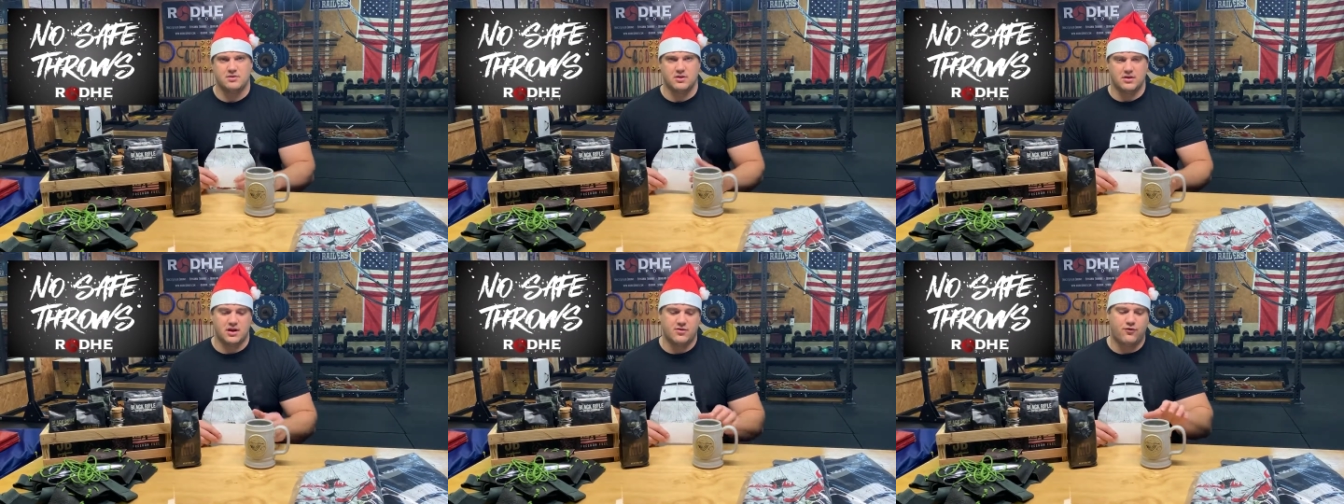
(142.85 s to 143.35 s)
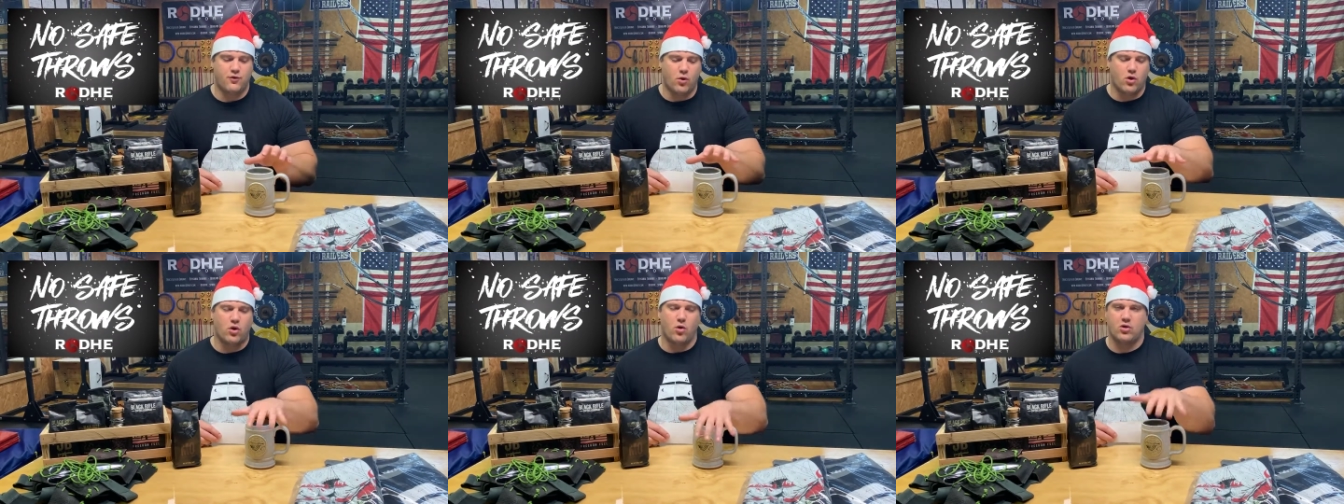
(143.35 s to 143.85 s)
It's
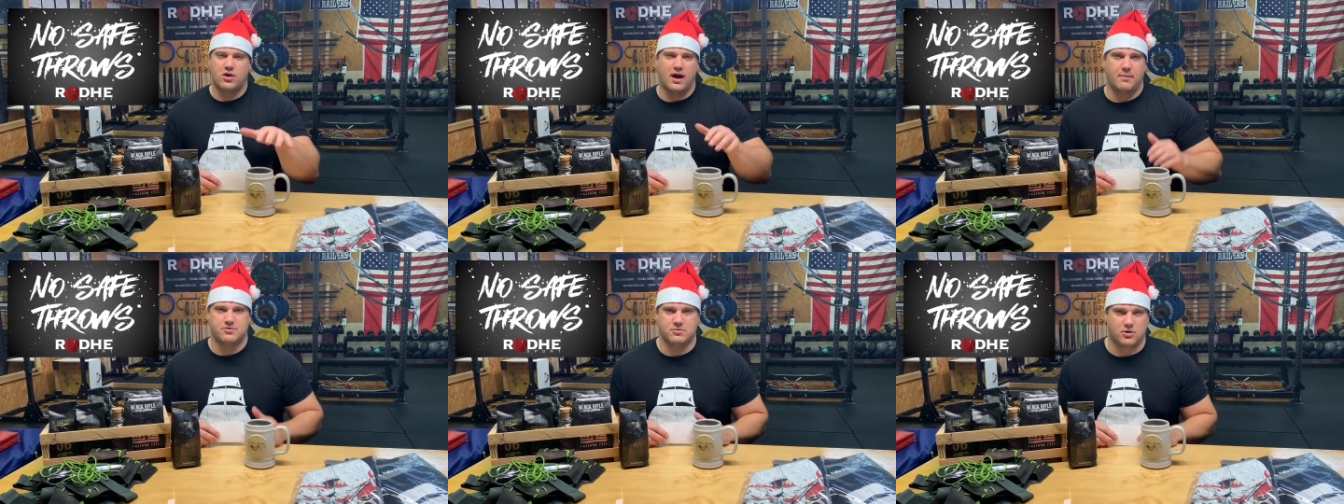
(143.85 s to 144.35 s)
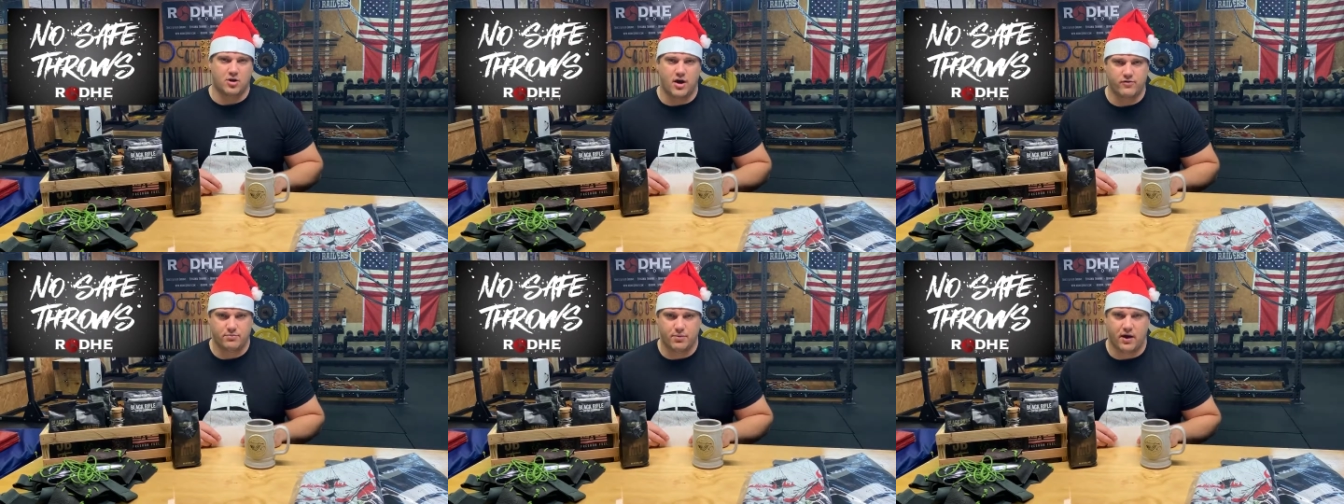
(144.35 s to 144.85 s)
4 whole cups from a
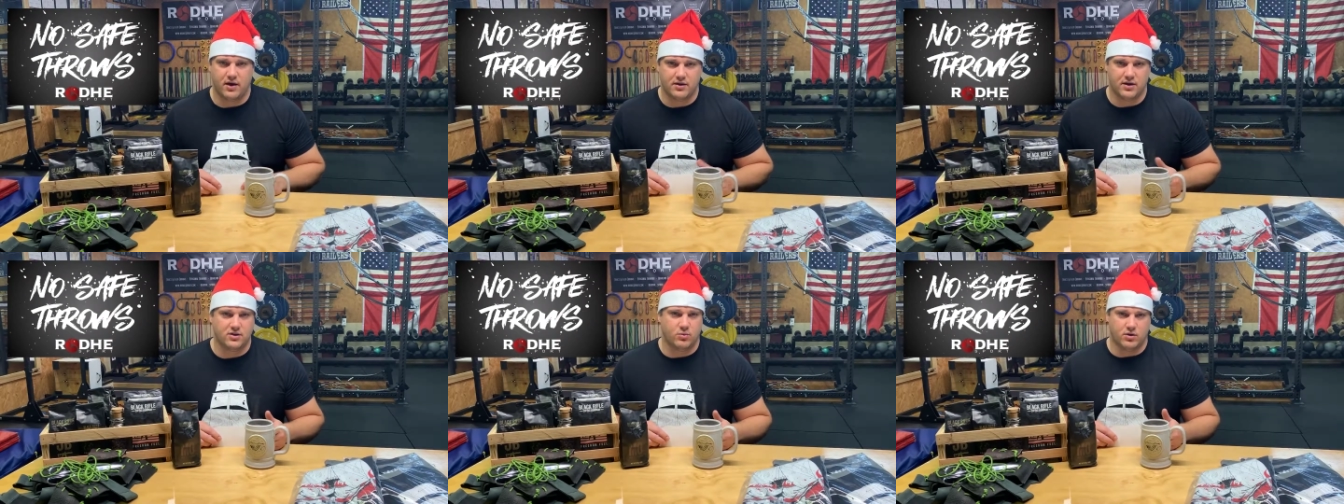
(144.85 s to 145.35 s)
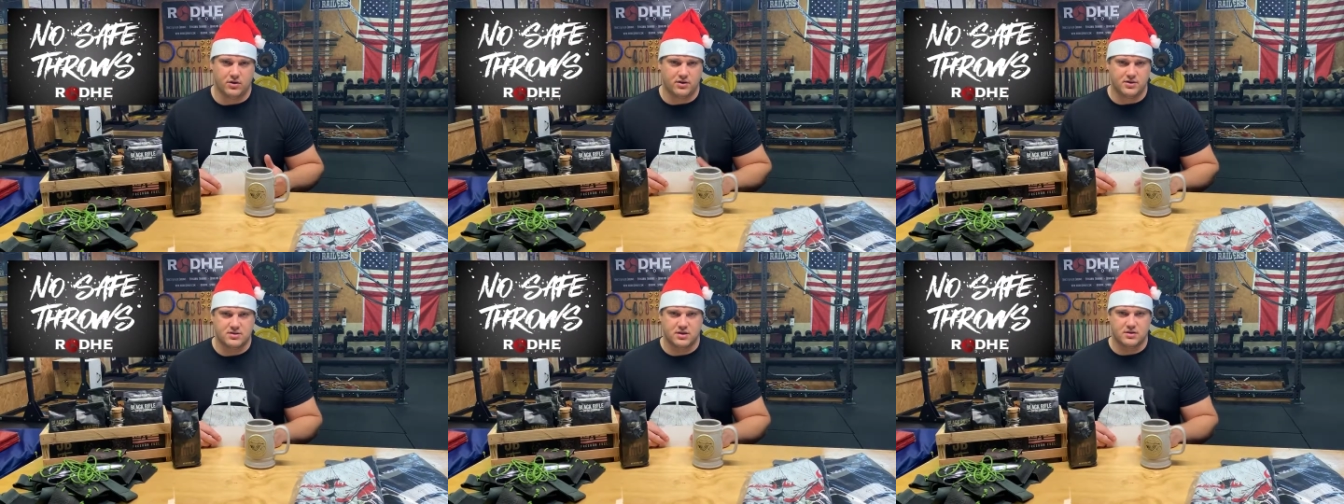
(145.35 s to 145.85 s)
coffee pot into one of
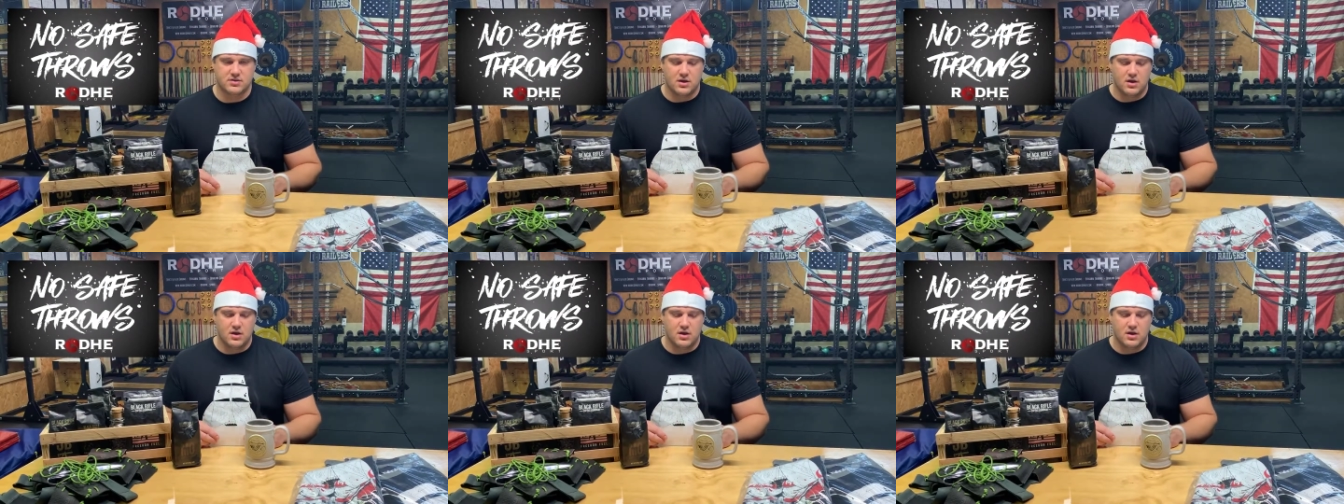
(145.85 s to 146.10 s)
these things.